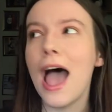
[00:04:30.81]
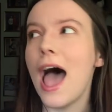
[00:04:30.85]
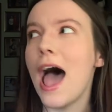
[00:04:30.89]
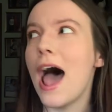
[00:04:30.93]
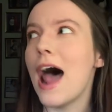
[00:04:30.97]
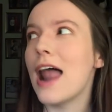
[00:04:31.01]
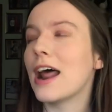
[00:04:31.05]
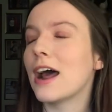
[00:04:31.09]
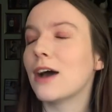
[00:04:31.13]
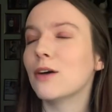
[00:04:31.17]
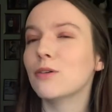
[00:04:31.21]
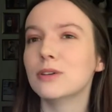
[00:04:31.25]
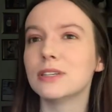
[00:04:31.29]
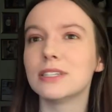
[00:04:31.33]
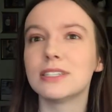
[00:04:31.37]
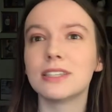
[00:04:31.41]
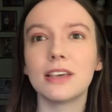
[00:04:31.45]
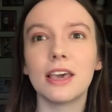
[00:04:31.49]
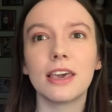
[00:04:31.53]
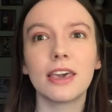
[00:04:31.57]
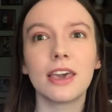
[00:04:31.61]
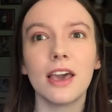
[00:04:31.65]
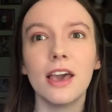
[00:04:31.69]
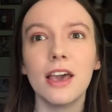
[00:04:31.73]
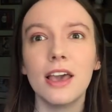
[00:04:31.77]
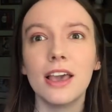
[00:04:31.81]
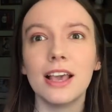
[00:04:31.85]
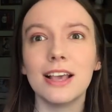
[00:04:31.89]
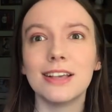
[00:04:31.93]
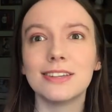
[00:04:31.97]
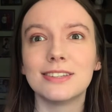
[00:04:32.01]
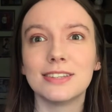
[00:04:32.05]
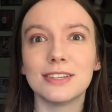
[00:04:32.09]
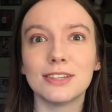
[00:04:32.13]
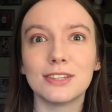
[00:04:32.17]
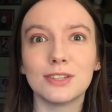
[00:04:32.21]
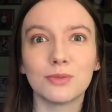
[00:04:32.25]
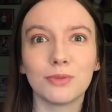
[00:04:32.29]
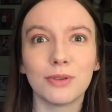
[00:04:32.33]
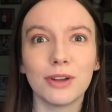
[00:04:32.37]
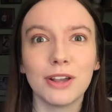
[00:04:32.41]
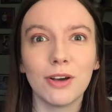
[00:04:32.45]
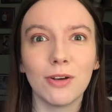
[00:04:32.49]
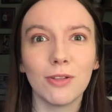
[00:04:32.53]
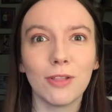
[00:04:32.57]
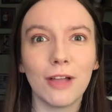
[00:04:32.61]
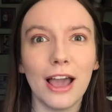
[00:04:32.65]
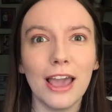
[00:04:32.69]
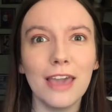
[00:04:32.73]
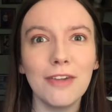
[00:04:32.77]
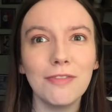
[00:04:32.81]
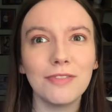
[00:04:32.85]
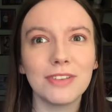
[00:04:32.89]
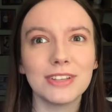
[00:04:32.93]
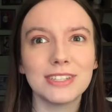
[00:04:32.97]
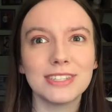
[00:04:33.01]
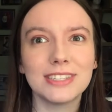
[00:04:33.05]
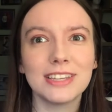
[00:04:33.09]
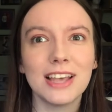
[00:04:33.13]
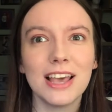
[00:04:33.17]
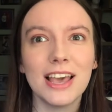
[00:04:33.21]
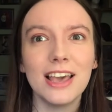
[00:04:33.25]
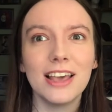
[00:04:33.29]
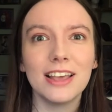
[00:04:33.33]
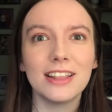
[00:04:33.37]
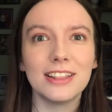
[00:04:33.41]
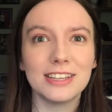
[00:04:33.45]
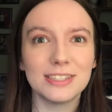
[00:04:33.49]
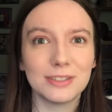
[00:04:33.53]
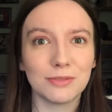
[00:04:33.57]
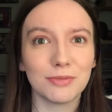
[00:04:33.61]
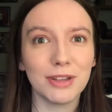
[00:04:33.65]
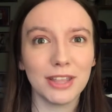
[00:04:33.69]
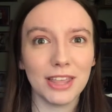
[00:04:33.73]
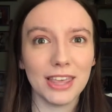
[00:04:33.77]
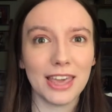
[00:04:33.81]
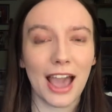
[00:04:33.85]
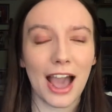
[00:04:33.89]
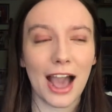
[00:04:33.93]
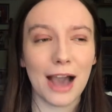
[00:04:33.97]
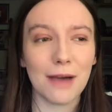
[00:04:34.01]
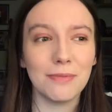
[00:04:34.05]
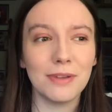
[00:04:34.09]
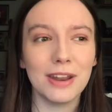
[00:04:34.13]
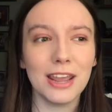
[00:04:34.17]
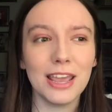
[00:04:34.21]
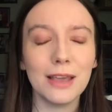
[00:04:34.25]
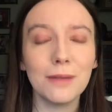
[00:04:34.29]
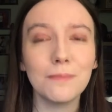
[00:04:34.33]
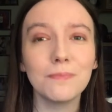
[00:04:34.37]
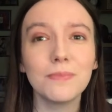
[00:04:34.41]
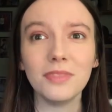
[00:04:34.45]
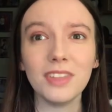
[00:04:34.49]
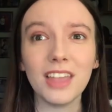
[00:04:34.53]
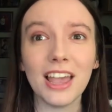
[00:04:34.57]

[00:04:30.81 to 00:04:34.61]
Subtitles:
And I was like, is this real life? Is this really happening?